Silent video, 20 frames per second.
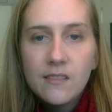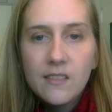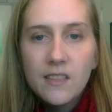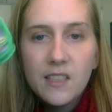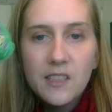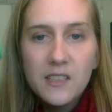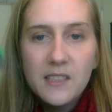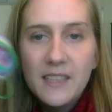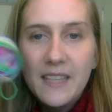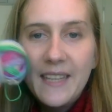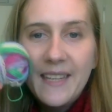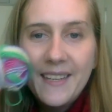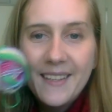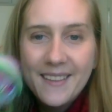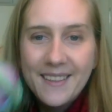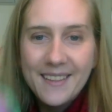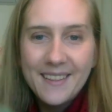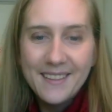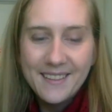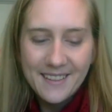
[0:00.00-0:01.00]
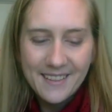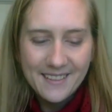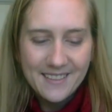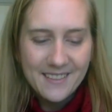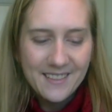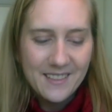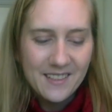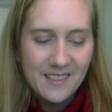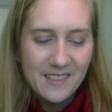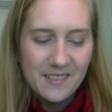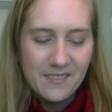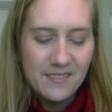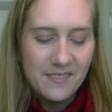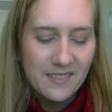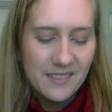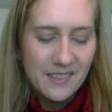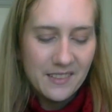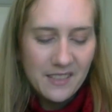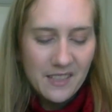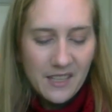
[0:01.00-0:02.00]
I just think that's kind of
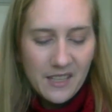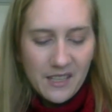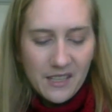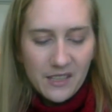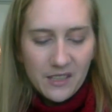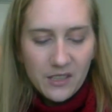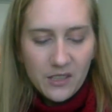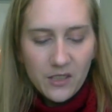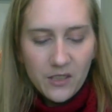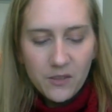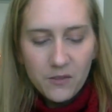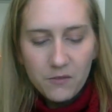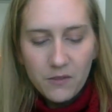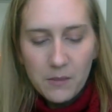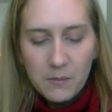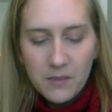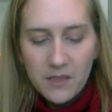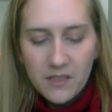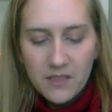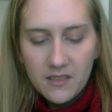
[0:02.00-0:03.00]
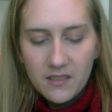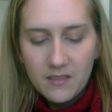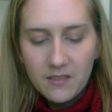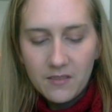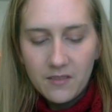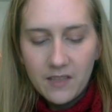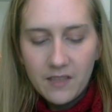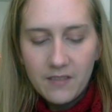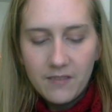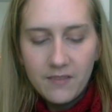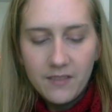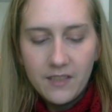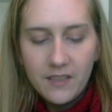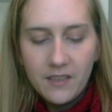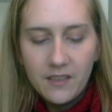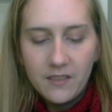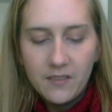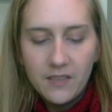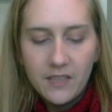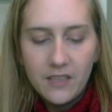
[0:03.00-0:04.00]
reminiscent of that
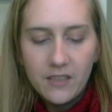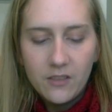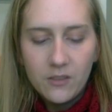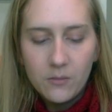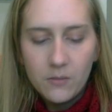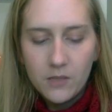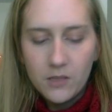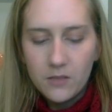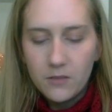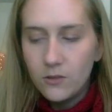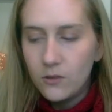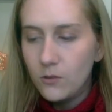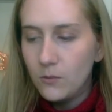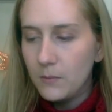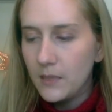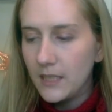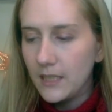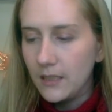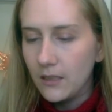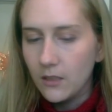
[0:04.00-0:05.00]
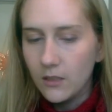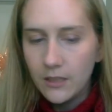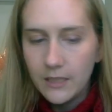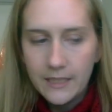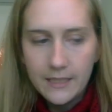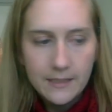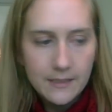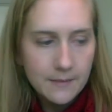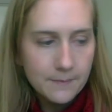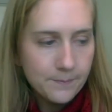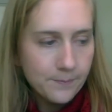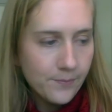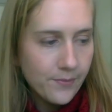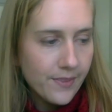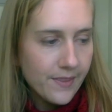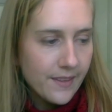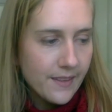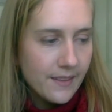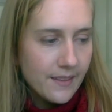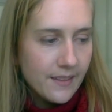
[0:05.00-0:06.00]
feeling of eating too many lollies.
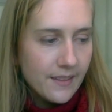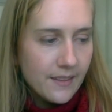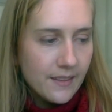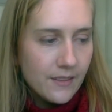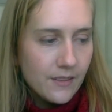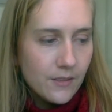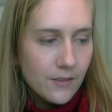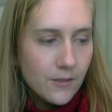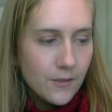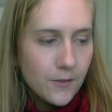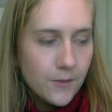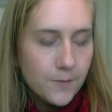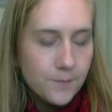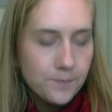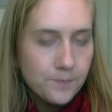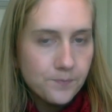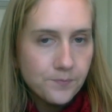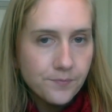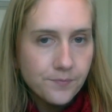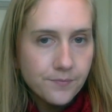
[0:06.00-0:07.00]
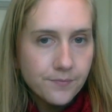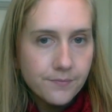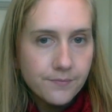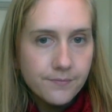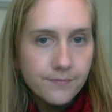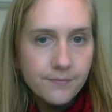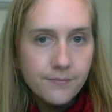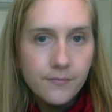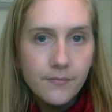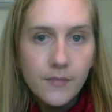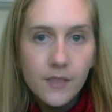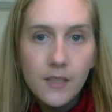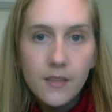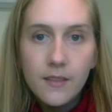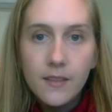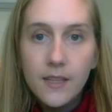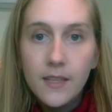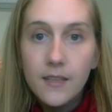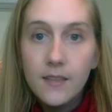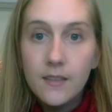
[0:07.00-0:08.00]
So
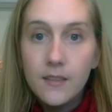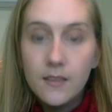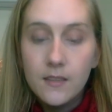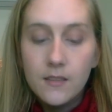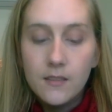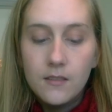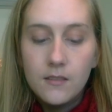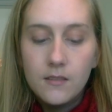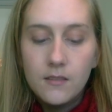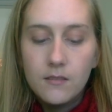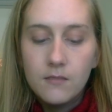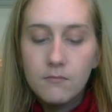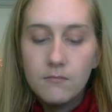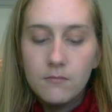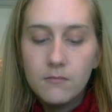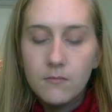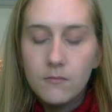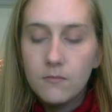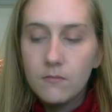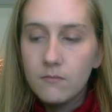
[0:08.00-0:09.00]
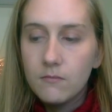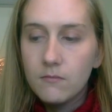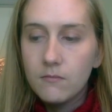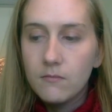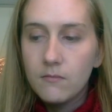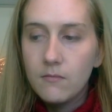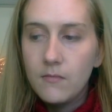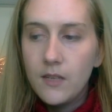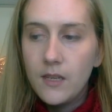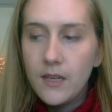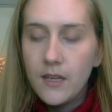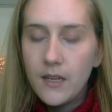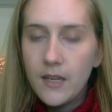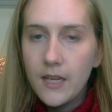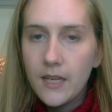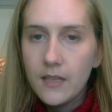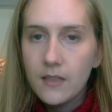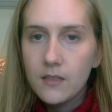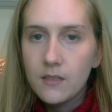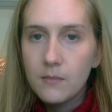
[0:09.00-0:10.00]
that is
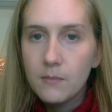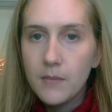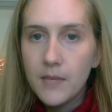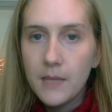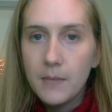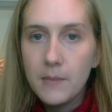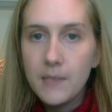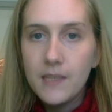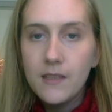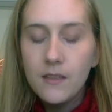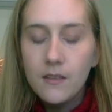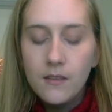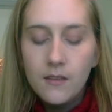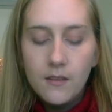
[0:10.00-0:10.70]
next, maybe,